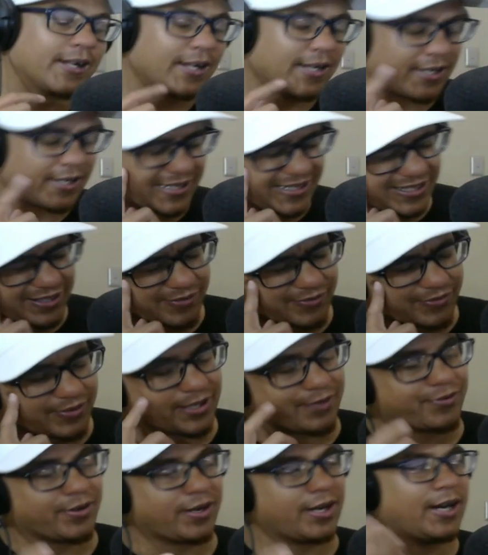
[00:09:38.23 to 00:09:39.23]
And
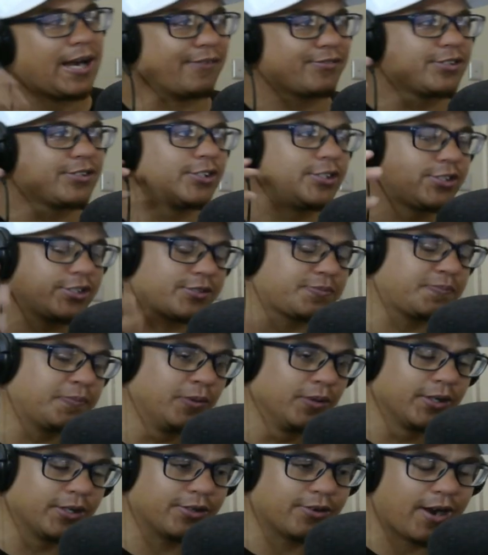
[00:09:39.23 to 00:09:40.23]
if I have to just
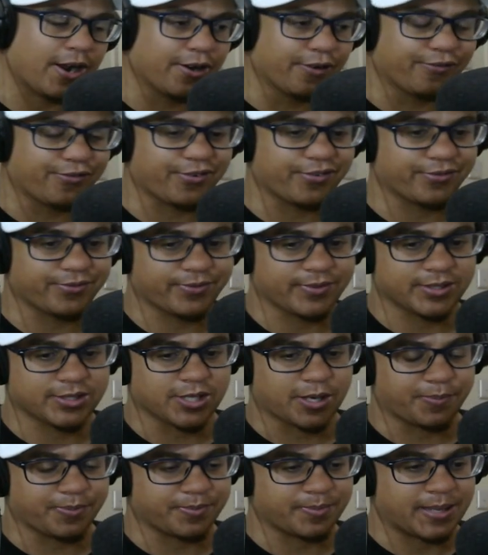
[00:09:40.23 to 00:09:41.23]
pull it right off of the
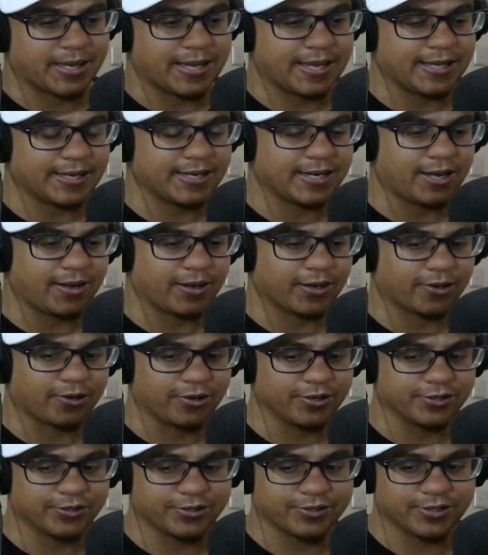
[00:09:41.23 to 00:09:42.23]
top of my head now, I
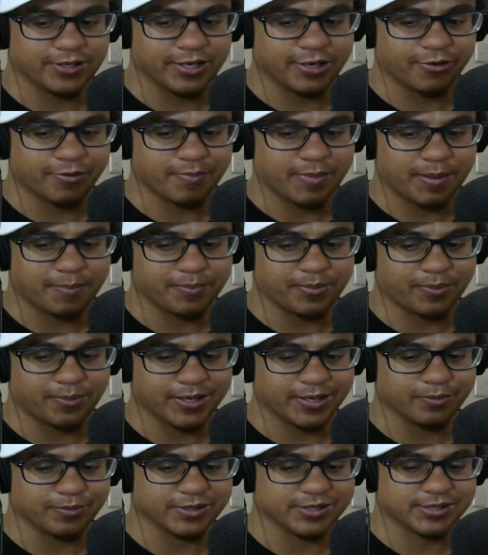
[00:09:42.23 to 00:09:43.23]
can't really remember what he was